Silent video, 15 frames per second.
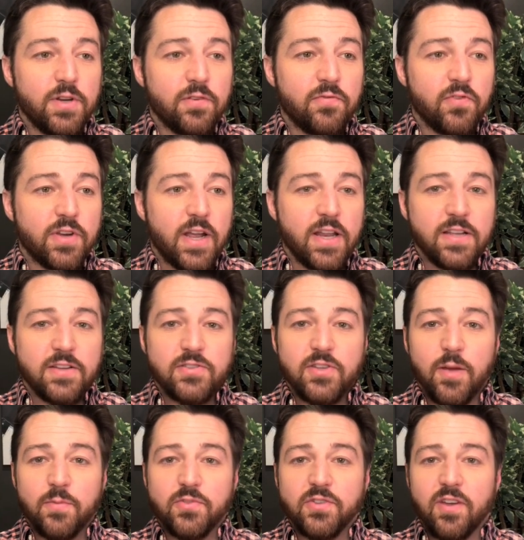forgetting
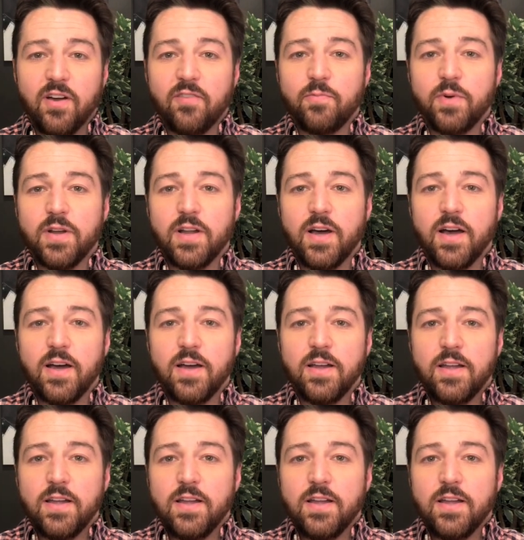some stuff, but